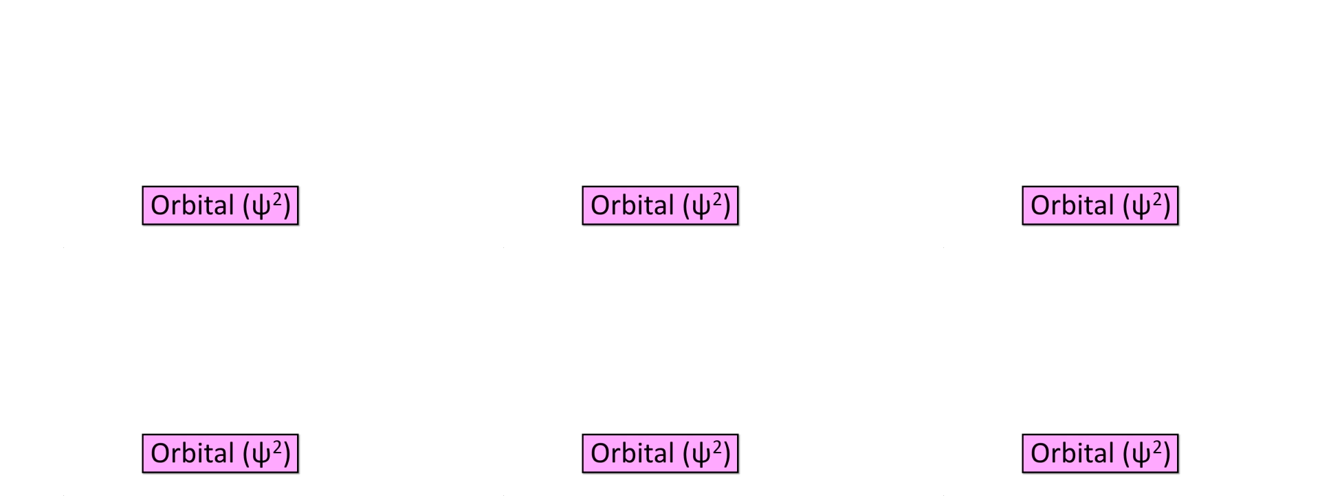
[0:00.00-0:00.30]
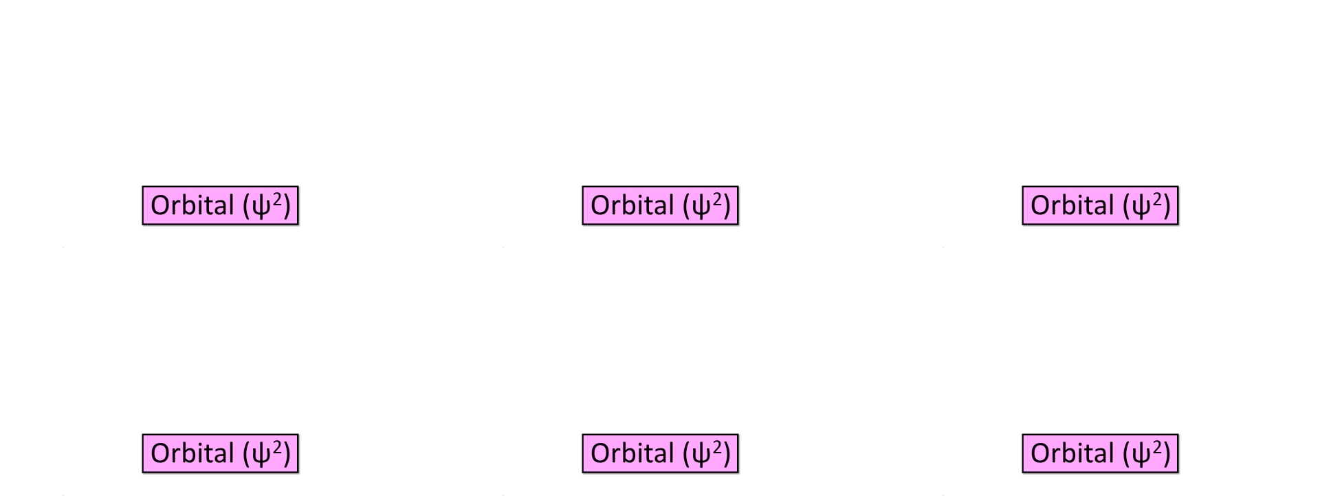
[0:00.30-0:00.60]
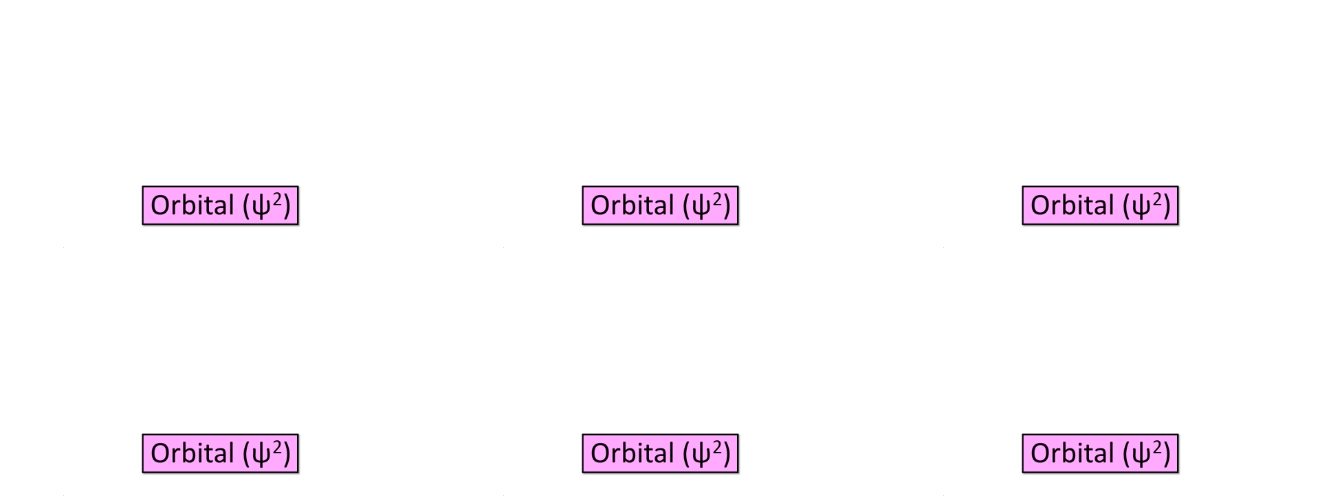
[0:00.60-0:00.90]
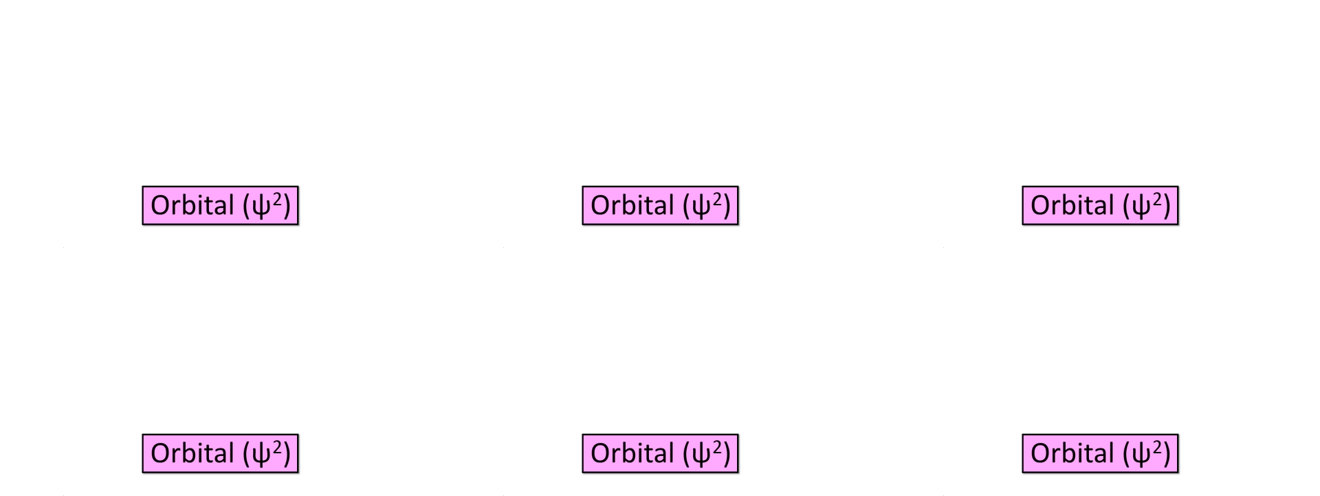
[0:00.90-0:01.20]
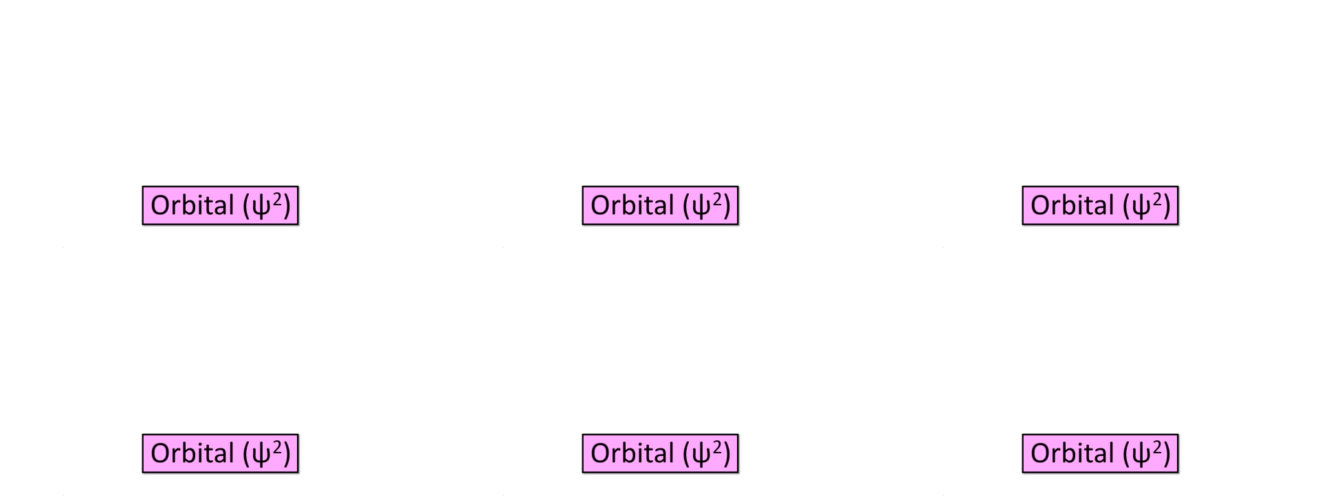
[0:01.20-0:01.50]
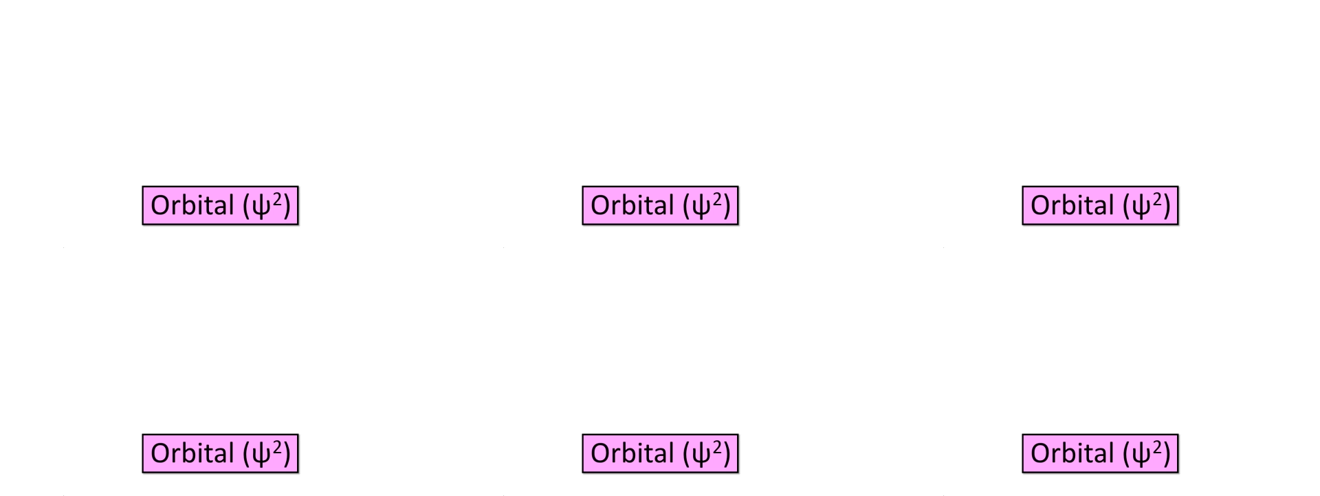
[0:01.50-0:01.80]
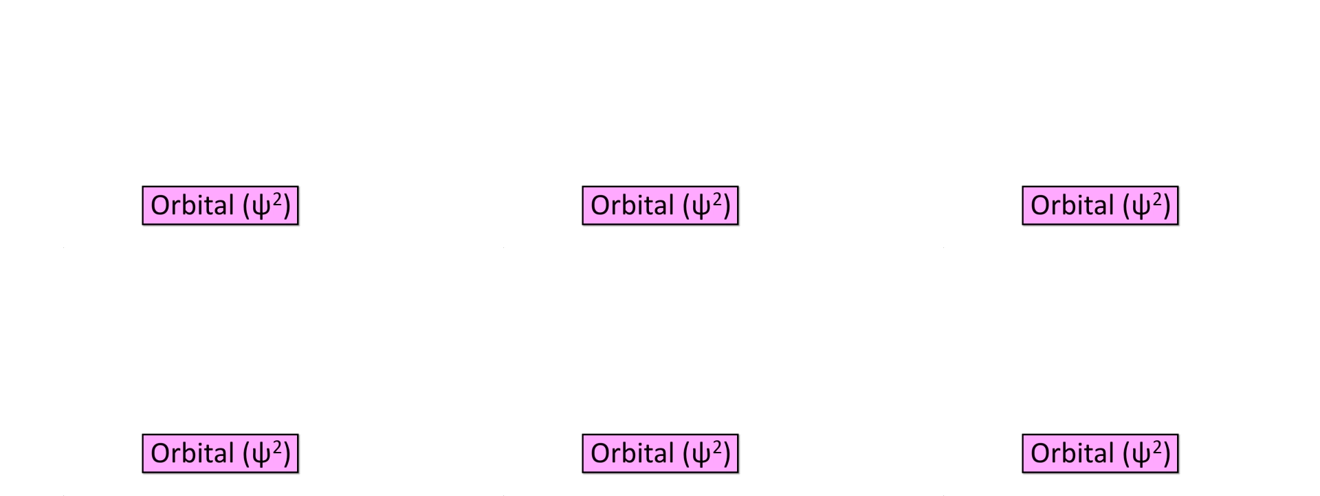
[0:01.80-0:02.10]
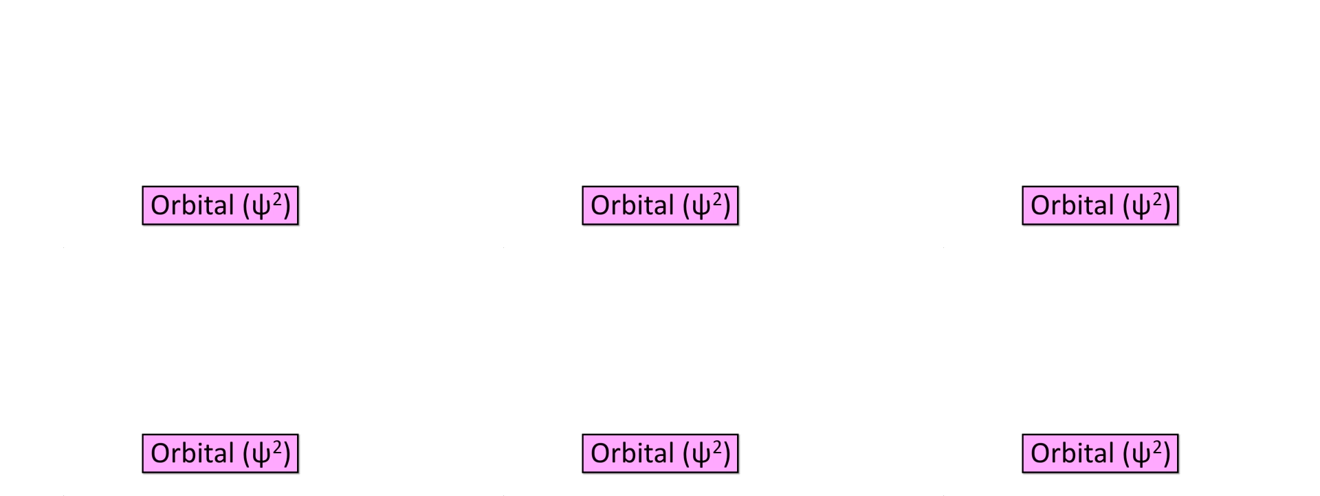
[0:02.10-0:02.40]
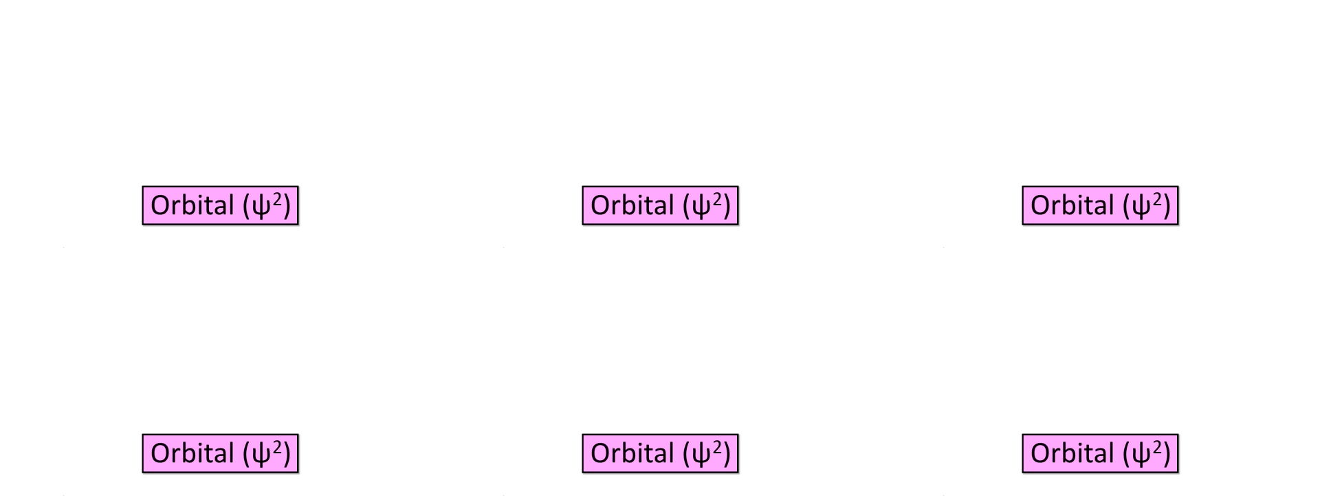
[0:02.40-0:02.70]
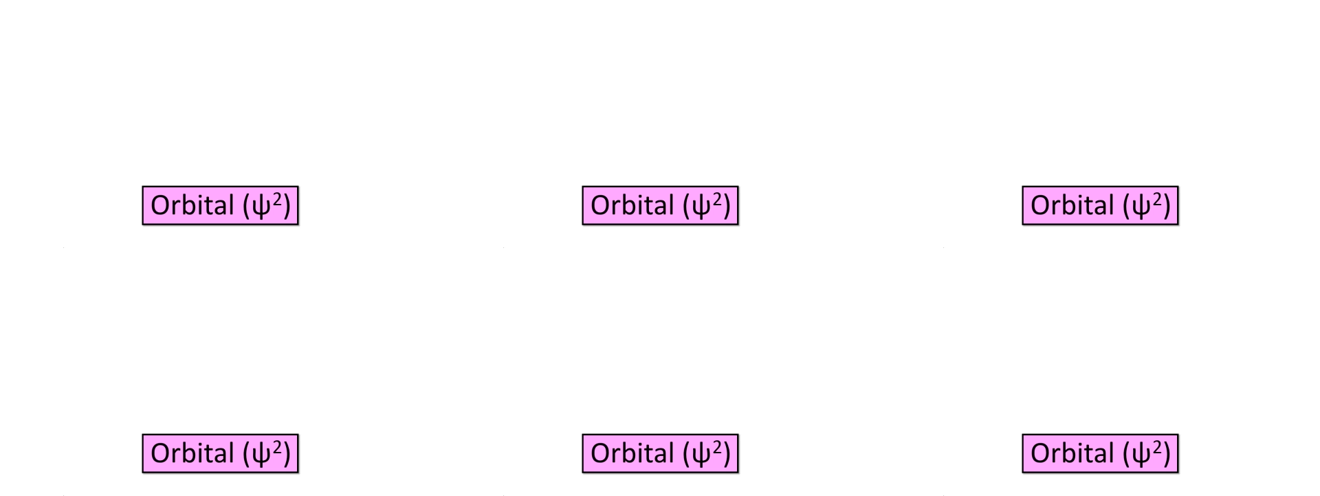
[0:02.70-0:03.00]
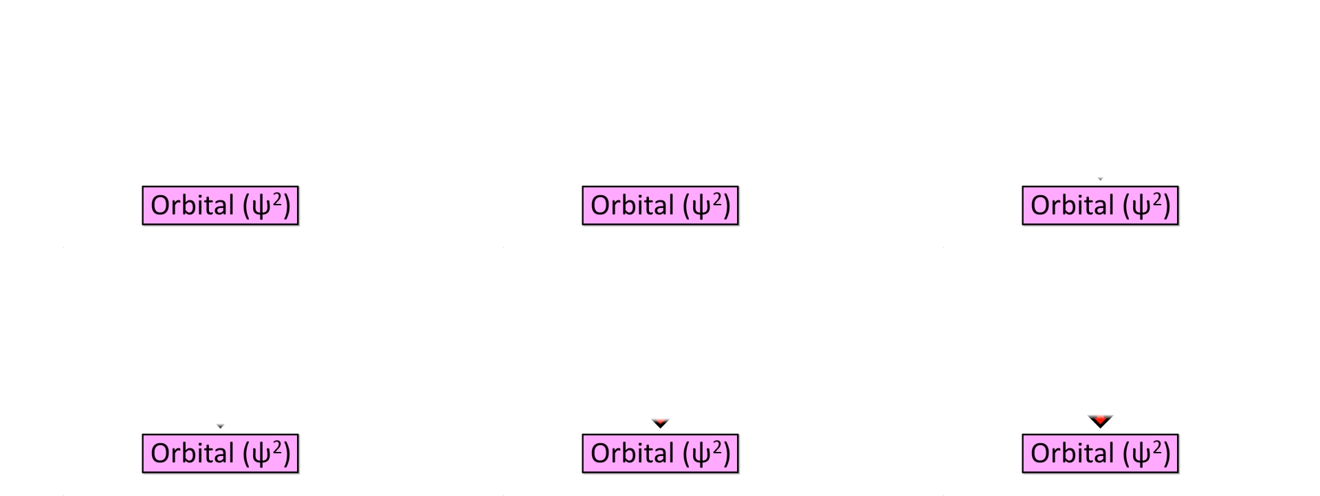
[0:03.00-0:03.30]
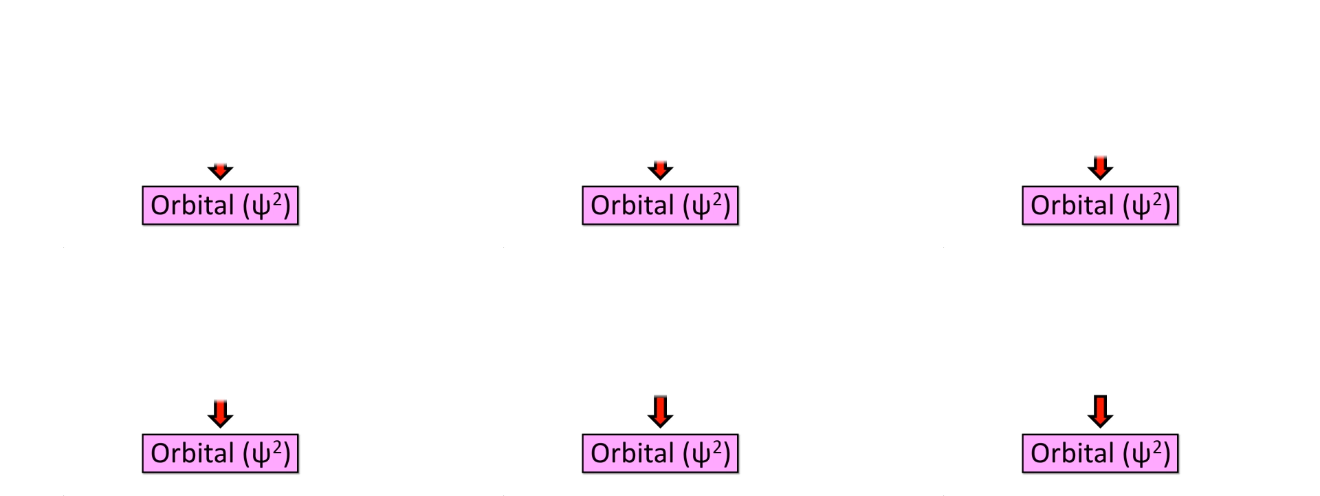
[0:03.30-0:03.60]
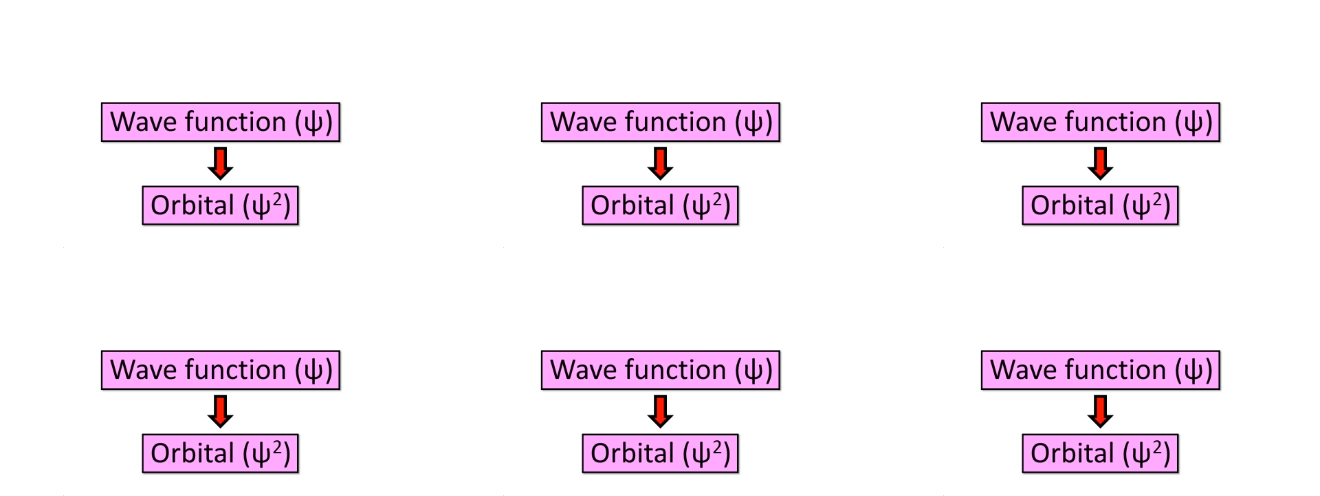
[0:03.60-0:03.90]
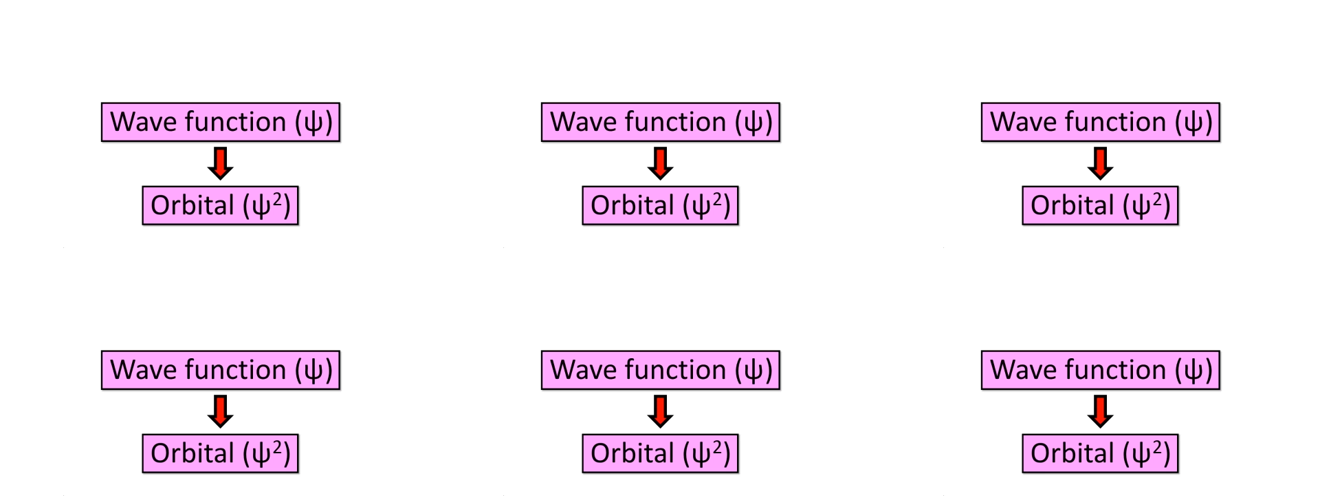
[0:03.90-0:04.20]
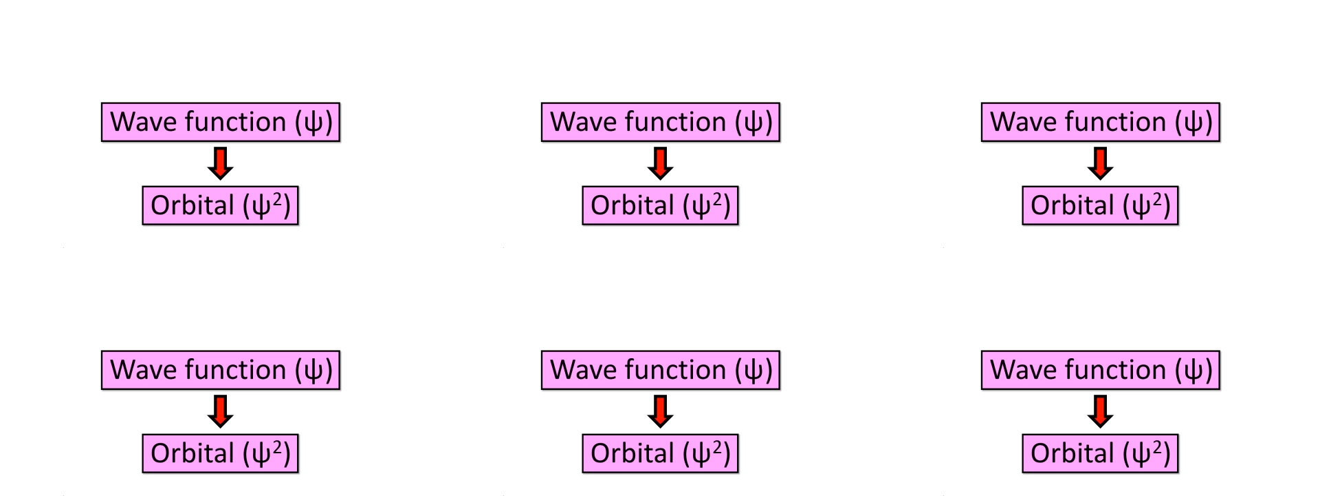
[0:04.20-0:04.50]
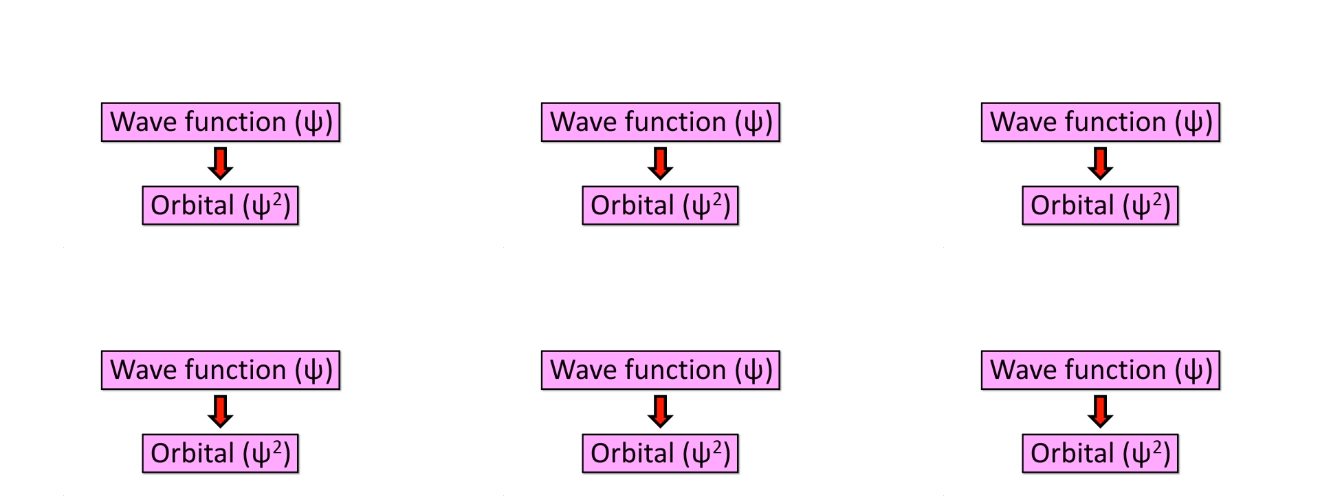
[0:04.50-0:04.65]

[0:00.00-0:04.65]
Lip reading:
[unreadable: no face in view]